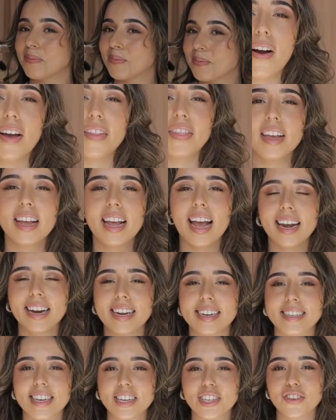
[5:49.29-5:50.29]
now I think an
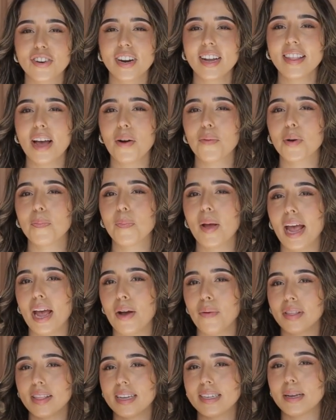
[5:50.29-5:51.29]
accessory that would
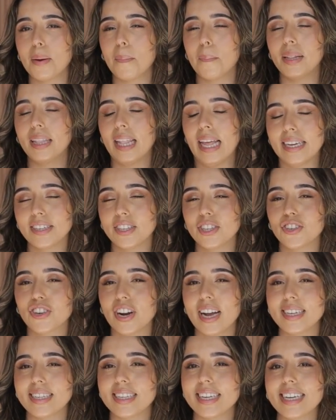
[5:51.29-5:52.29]
pair with this blazer
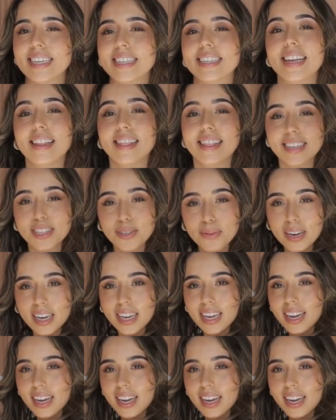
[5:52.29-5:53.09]
dress is this one